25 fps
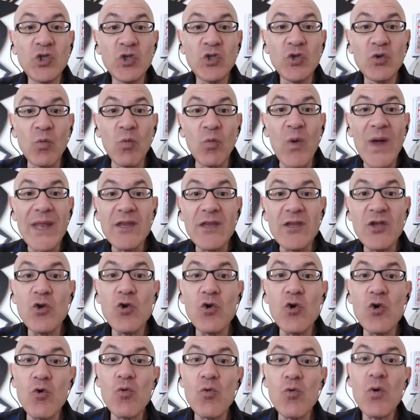when
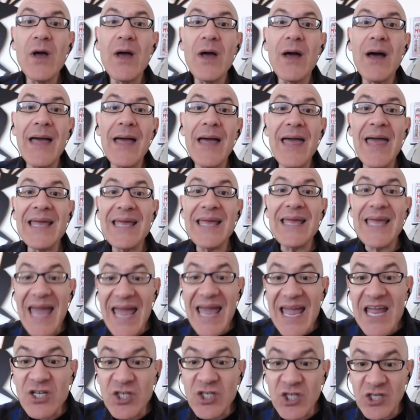you
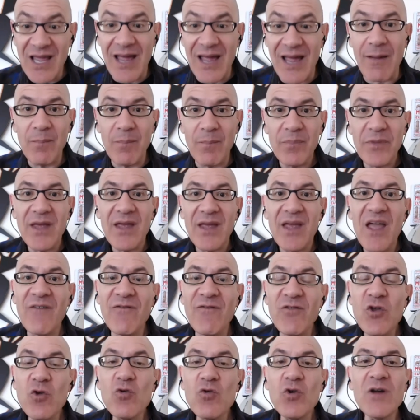engage them, if
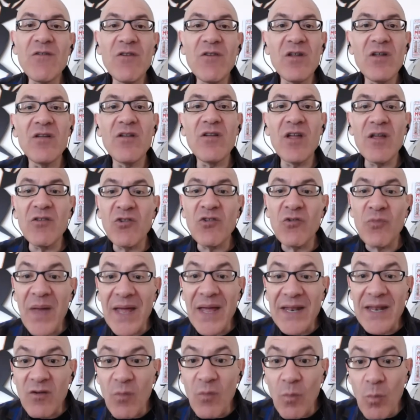you can
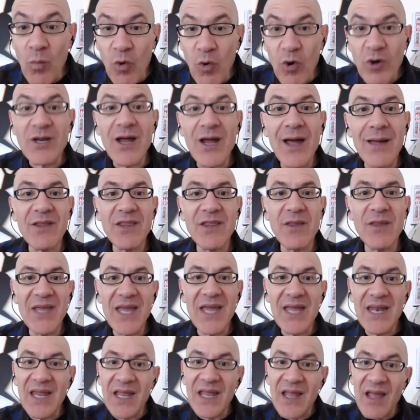spend more time at the
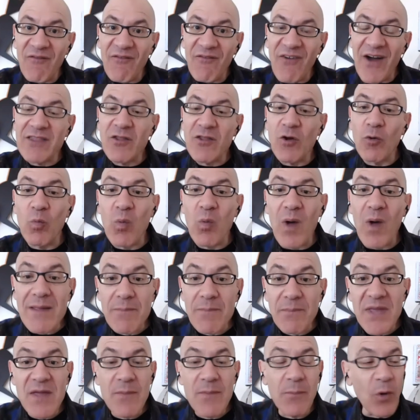beginning, find the right
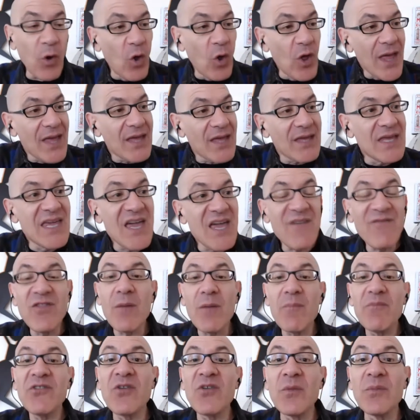people, give
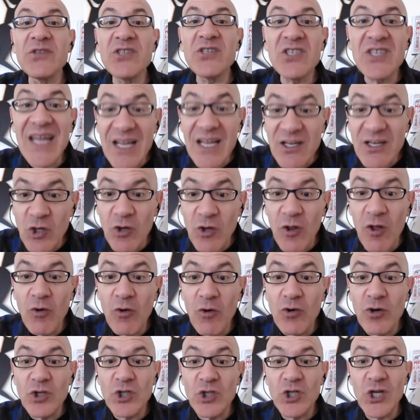them substantial
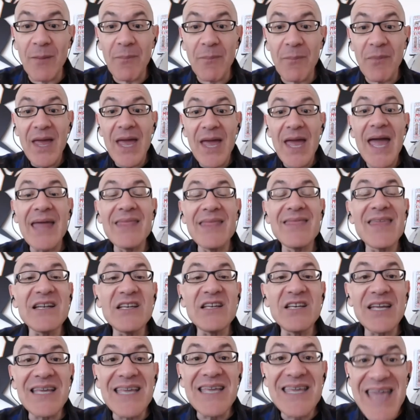ownership, and then
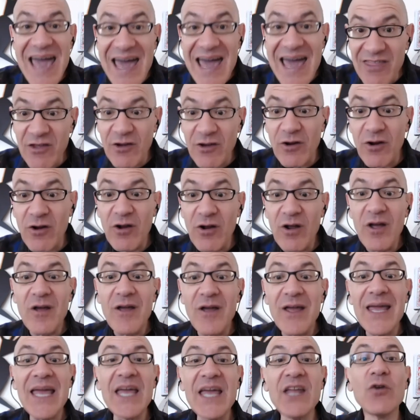together
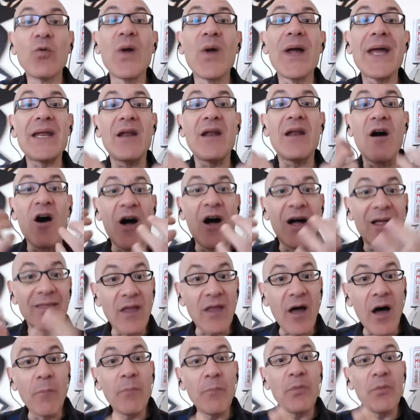iterate on
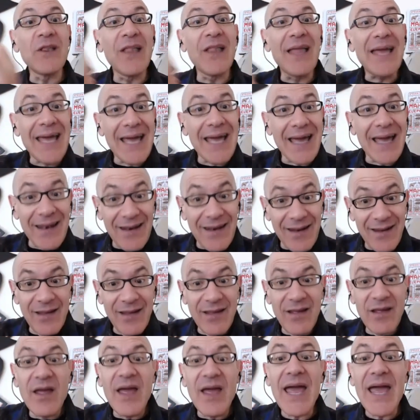a plan
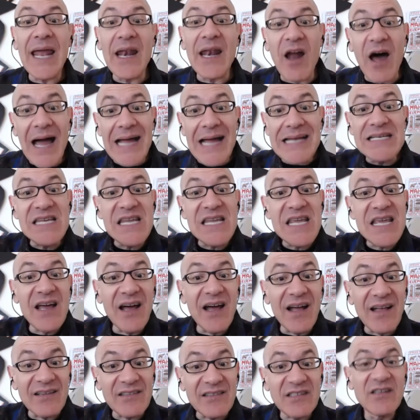and
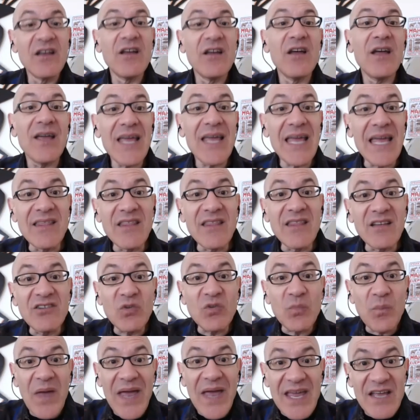ideas in the
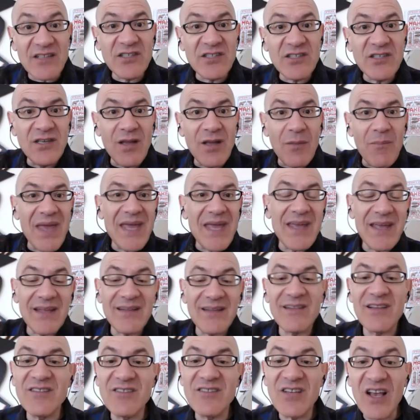space to make it
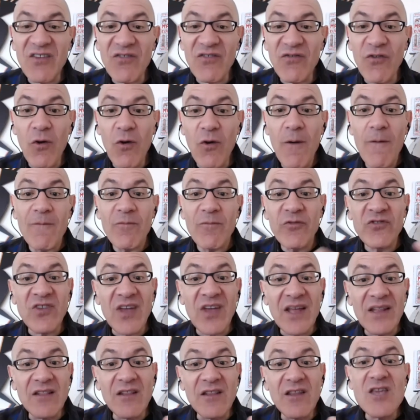successful,
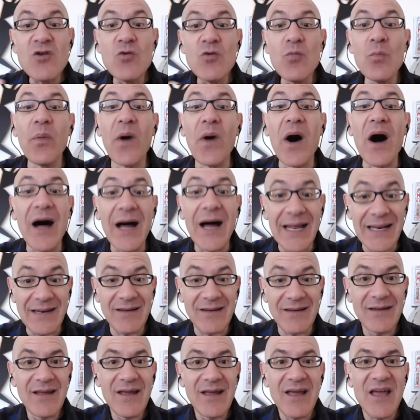suddenly you bond
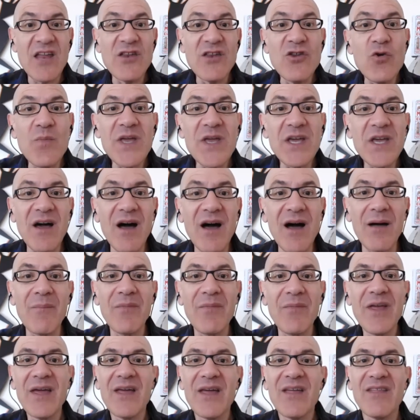and you
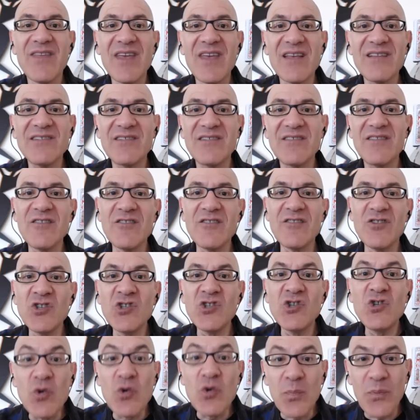become this
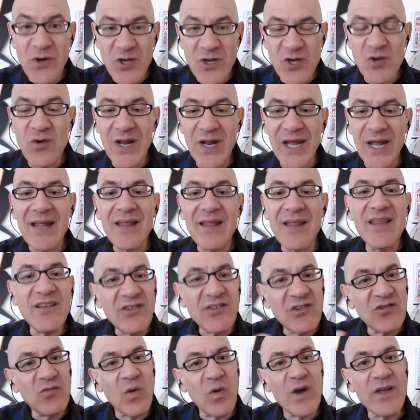super unit. And this
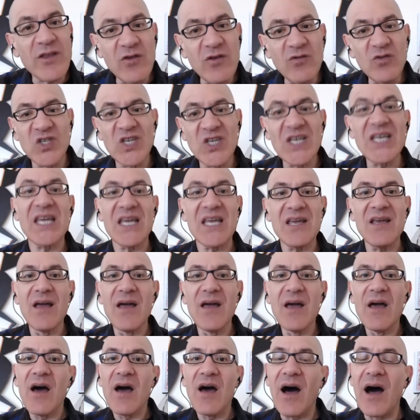is what you see
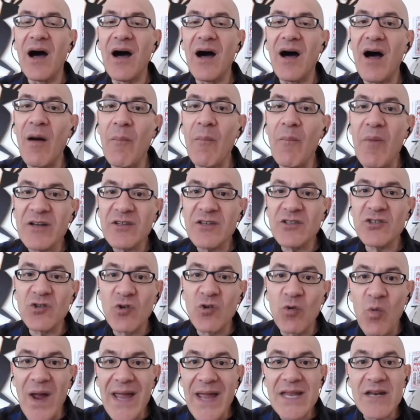uh, amongst
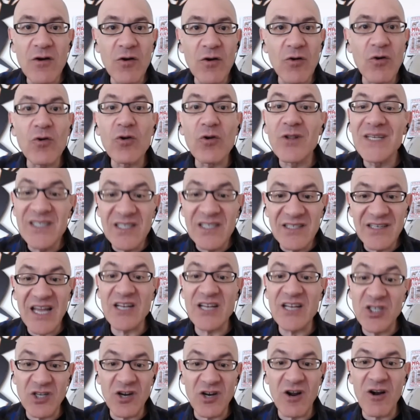great early
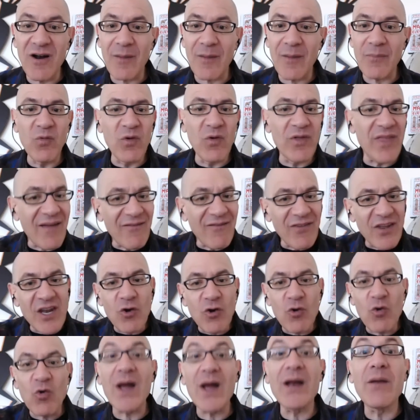stage startups where they have an
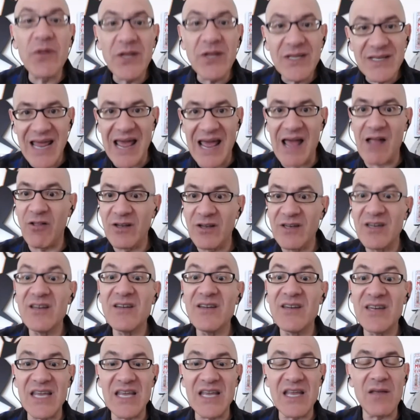incredibly talented
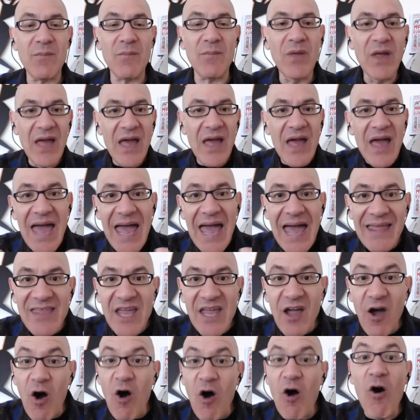team and
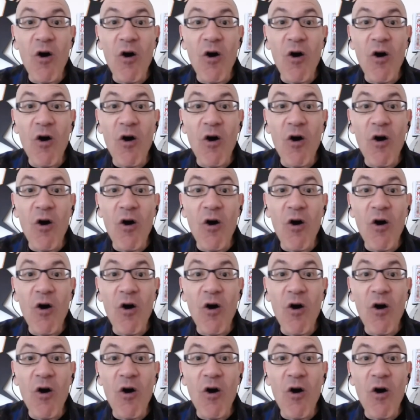they all